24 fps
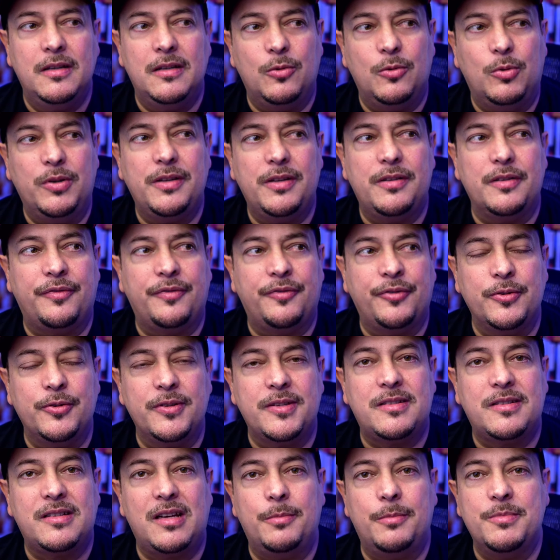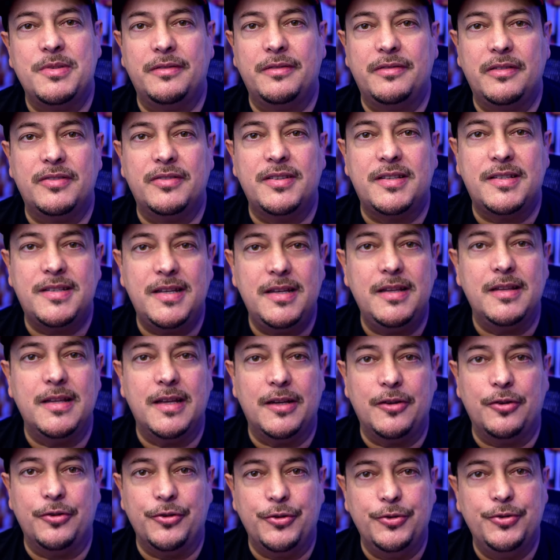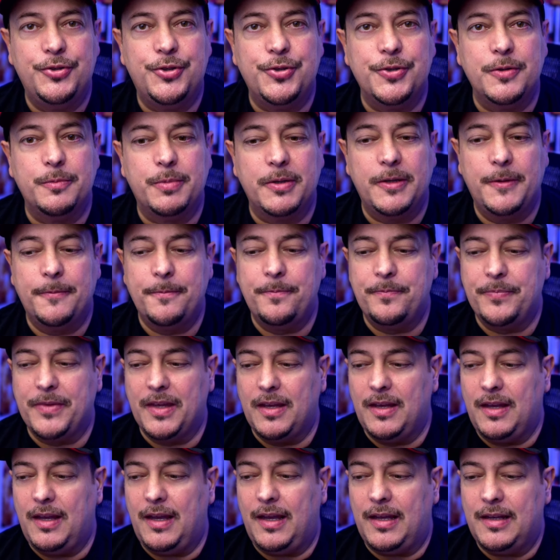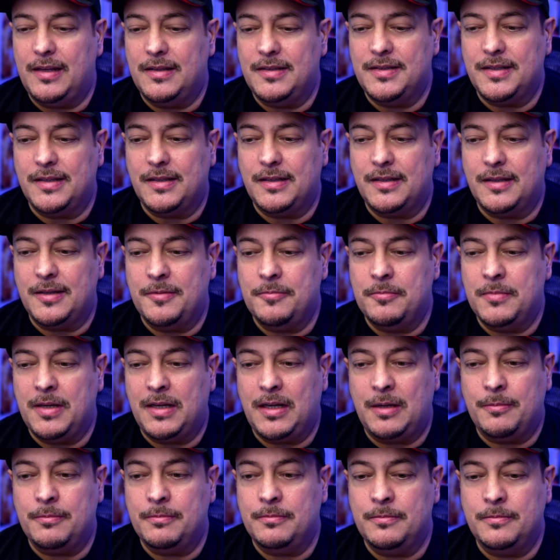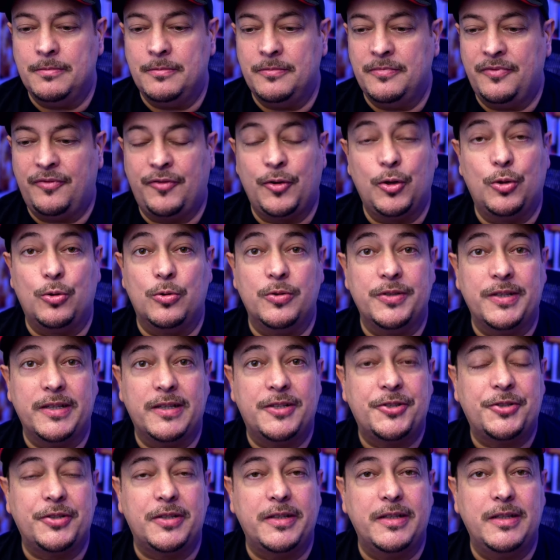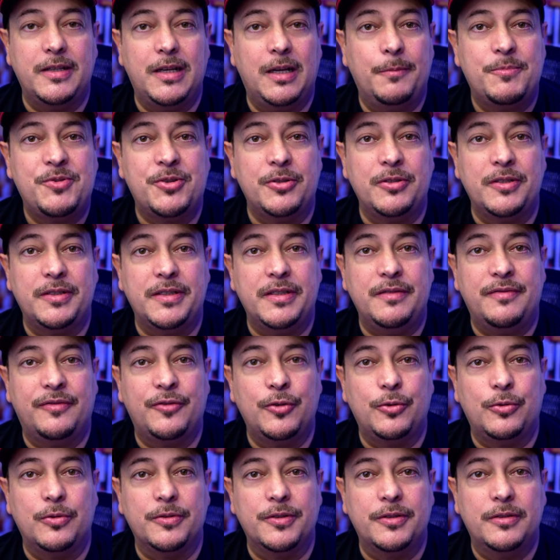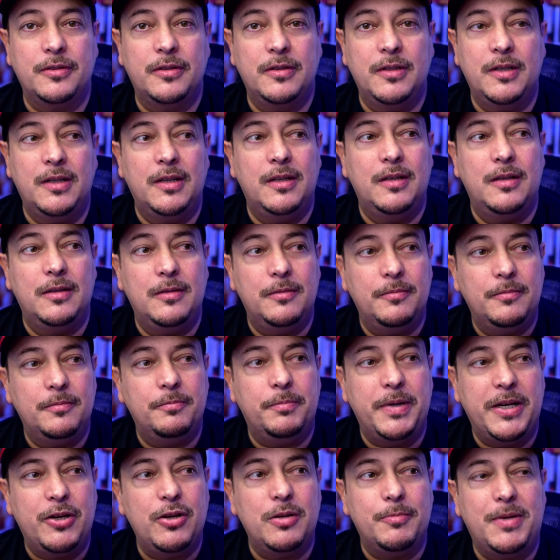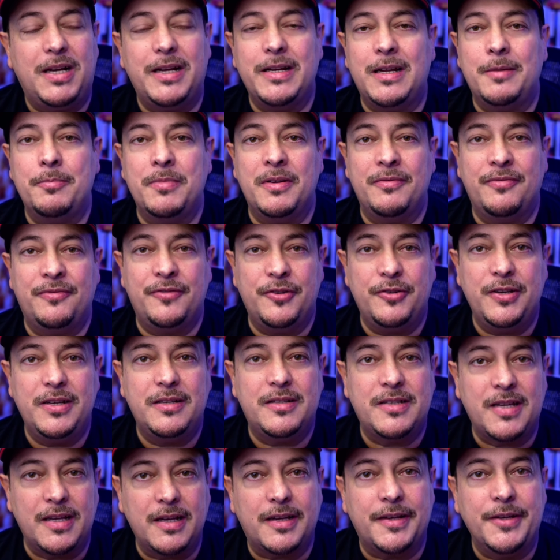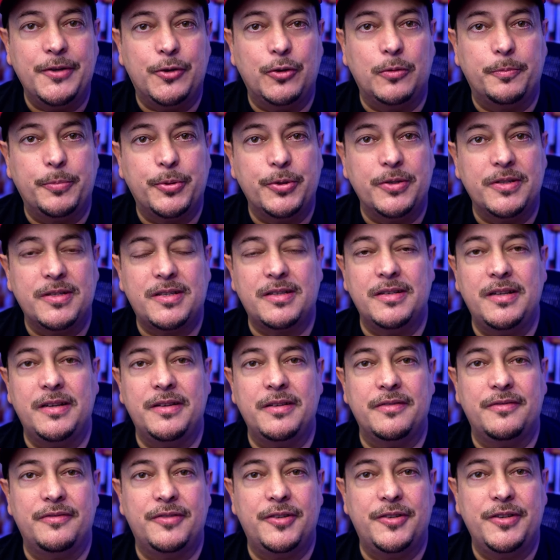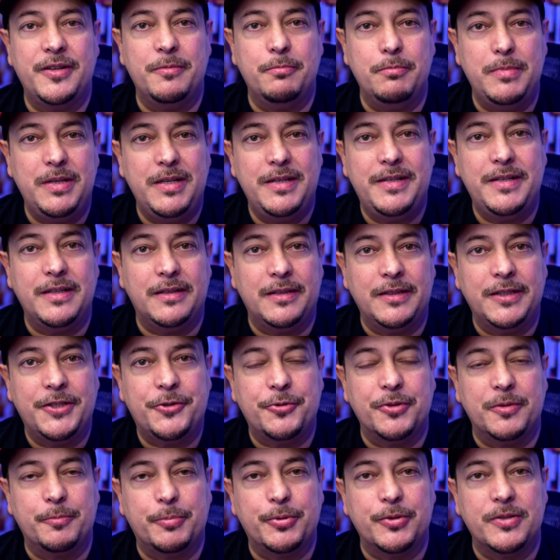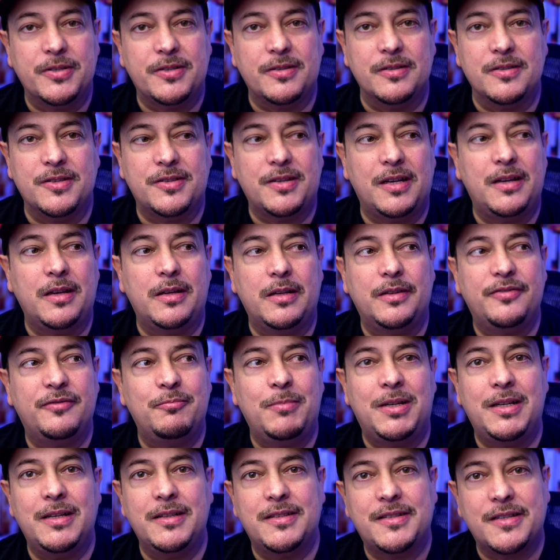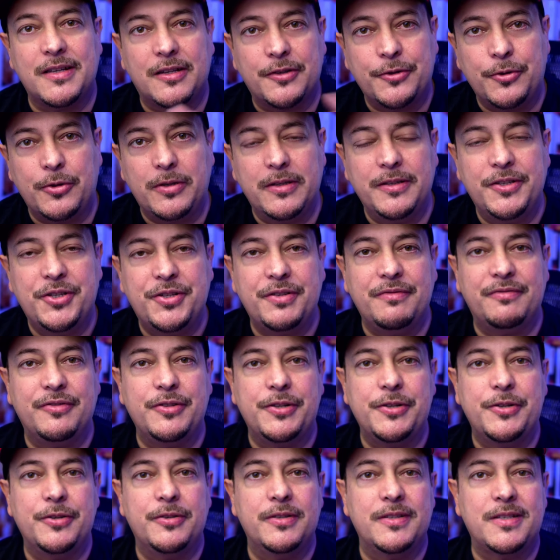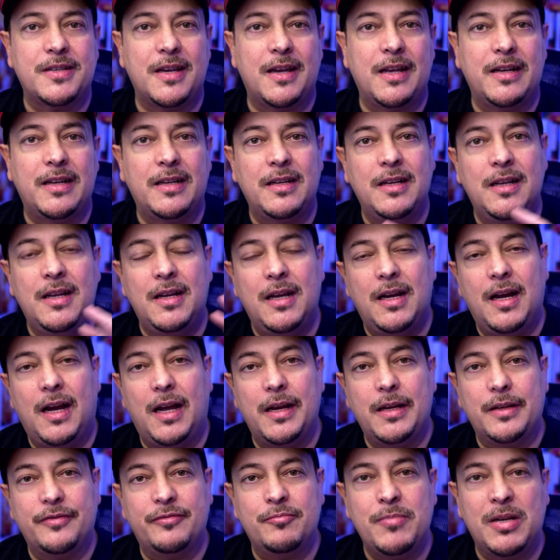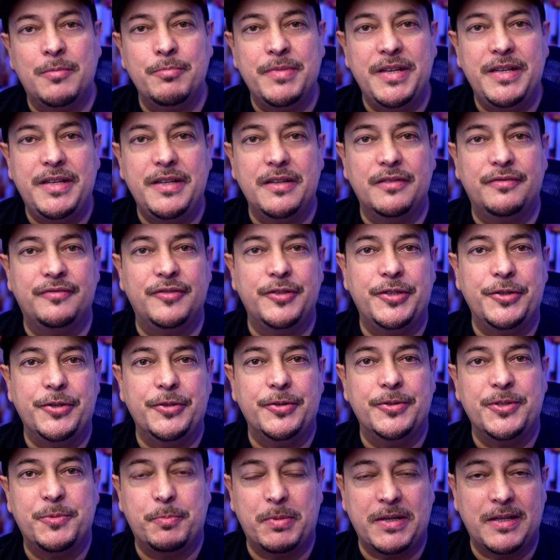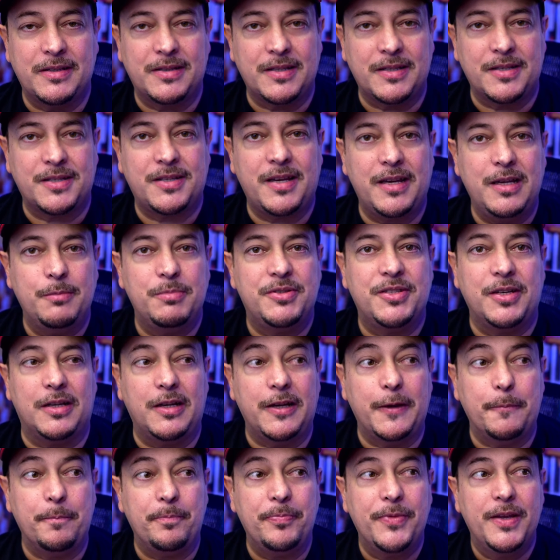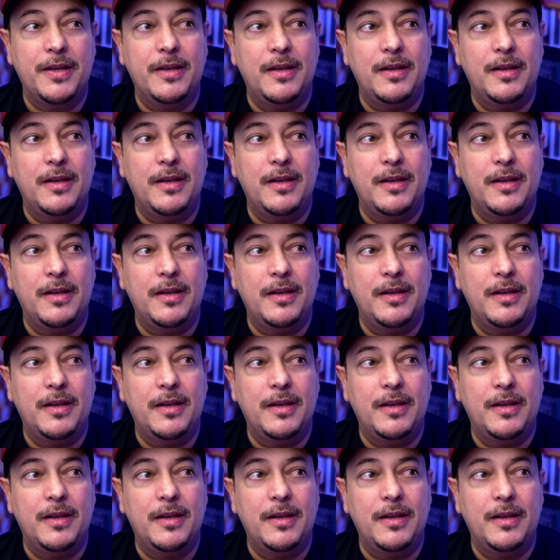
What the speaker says: One of the first times I've ever seen that on YouTube. And I'm floored, actually, absolutely floored. Bear in mind, I'm a very technical person and a very media literate person. So I love my technology videos and I love my media videos. But at the same time,